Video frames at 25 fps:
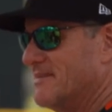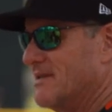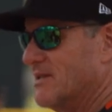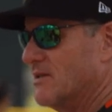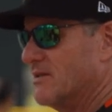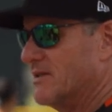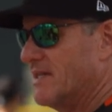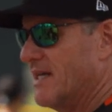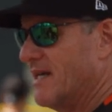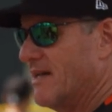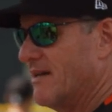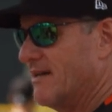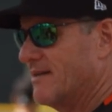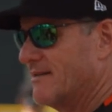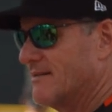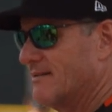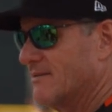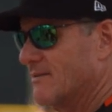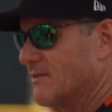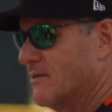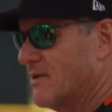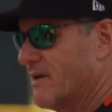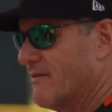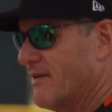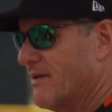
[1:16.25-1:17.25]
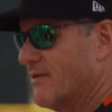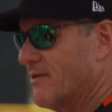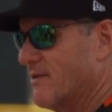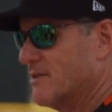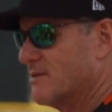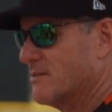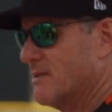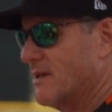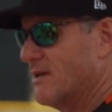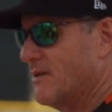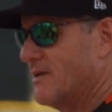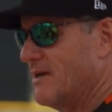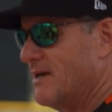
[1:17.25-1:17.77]
Oh, dang. What if I throw this
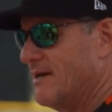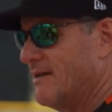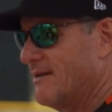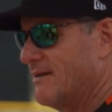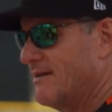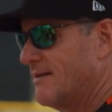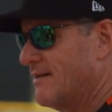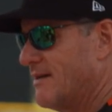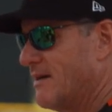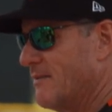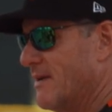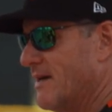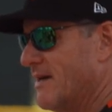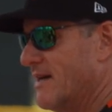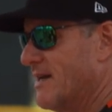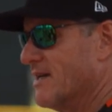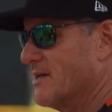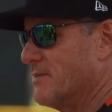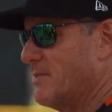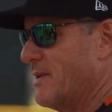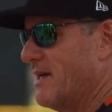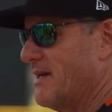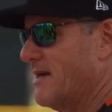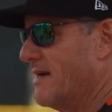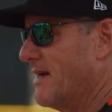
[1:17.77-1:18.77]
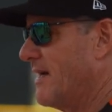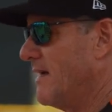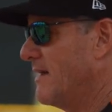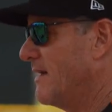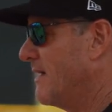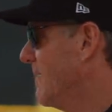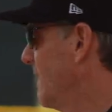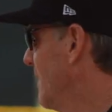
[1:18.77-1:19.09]
ball away? I'll be on ESPN tonight.